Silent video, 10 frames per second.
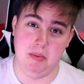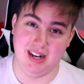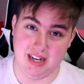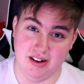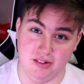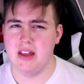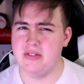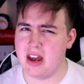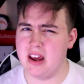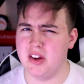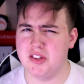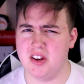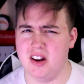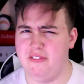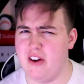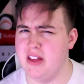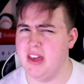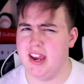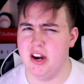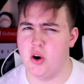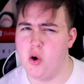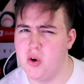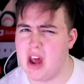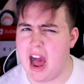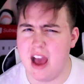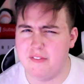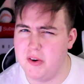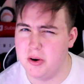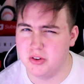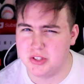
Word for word: a big deal. And then I also got to find like an old iPhone or